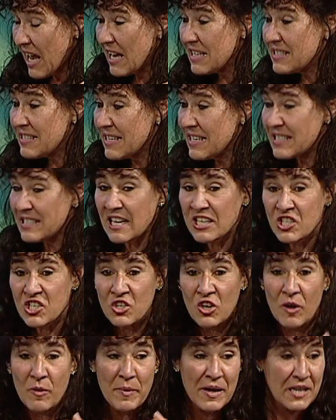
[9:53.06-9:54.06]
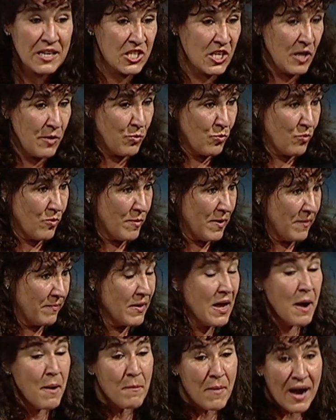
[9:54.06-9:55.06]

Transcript: And since I stopped being Superwoman,